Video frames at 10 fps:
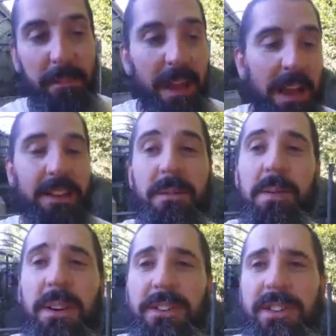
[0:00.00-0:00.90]
uh, the
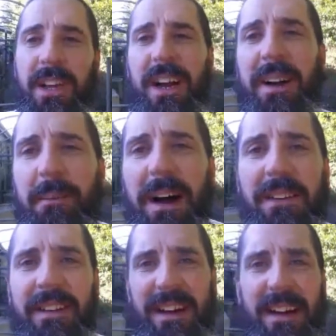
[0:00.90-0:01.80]
push uh,
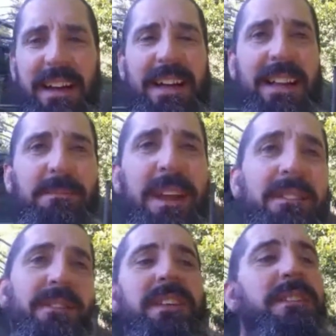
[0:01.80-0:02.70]
about uh,
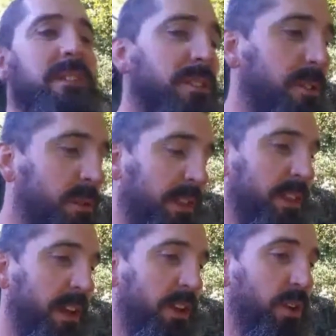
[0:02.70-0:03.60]
being physical
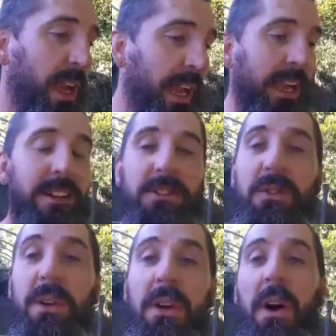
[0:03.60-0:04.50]
with your hands,
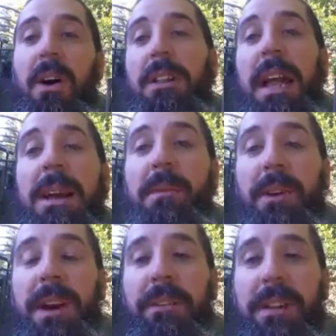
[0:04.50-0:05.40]
doing hard labor
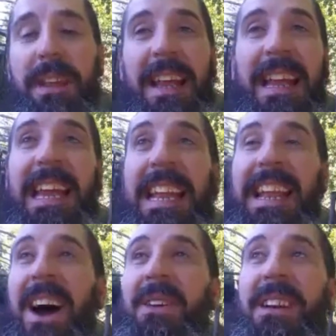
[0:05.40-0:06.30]
and everything, and getting
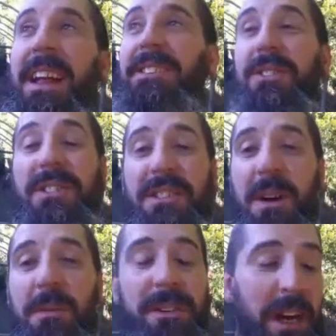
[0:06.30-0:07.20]
out in nature. It's
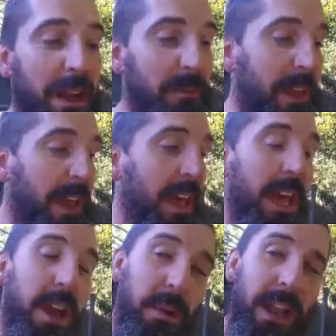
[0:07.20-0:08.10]
summertime.
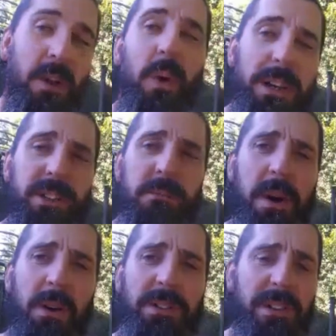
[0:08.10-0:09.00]
But I had a question
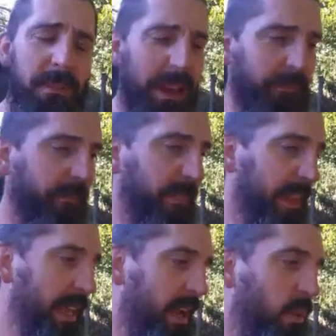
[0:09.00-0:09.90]
posed to me:
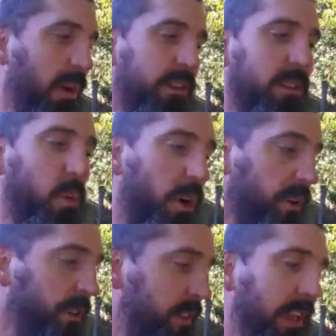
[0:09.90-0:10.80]
What's the
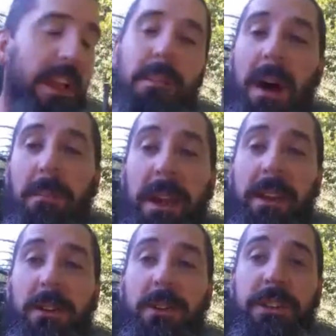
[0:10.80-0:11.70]
worst thing about
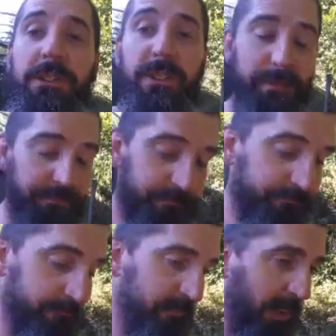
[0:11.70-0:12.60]
being a Christian?
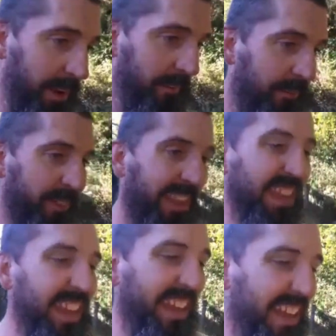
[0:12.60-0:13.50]
Okay.
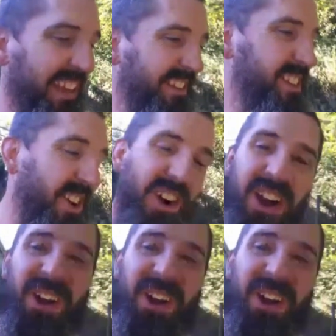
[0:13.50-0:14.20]
So